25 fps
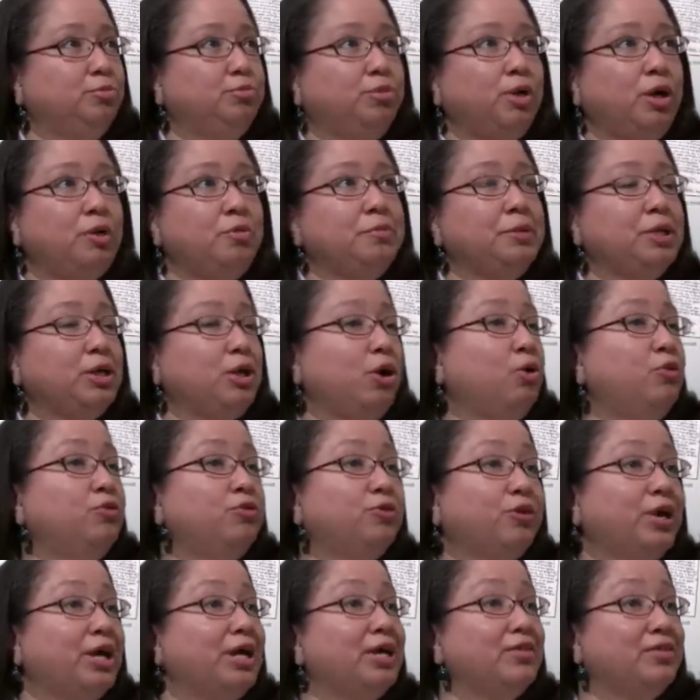probably
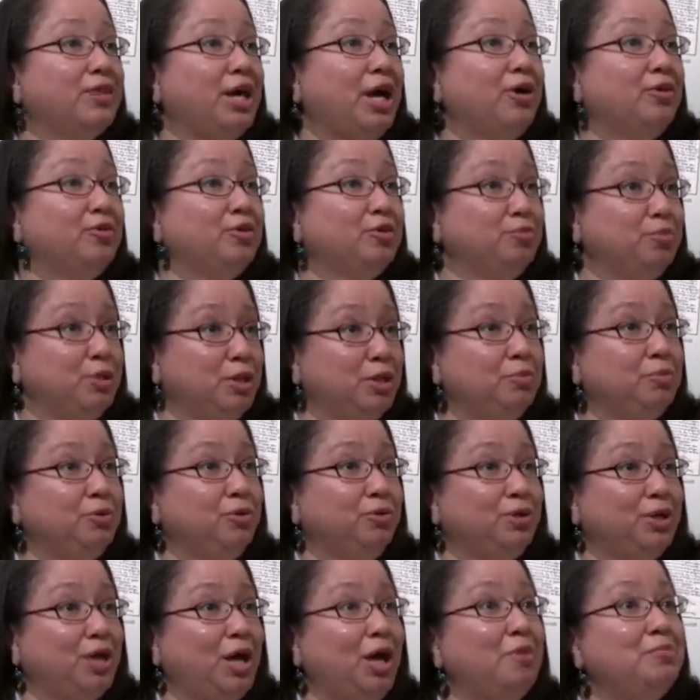over 8,000
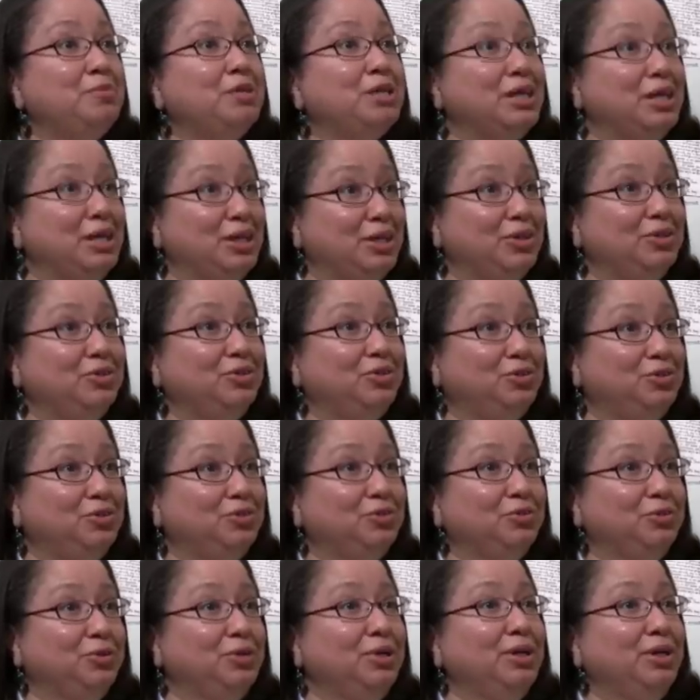people coming
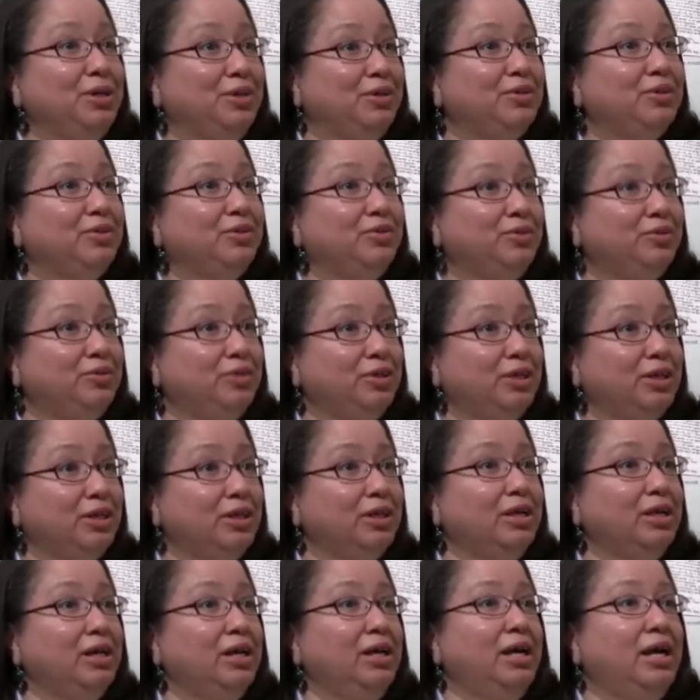into this
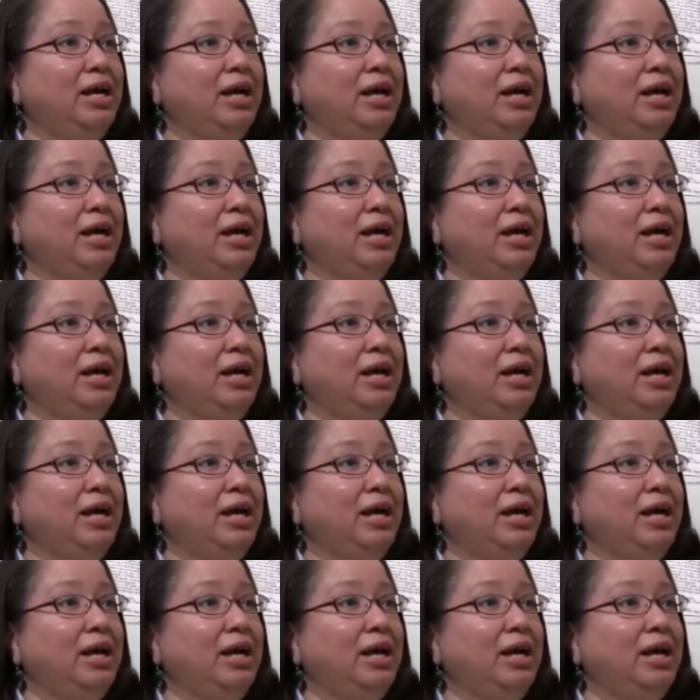city,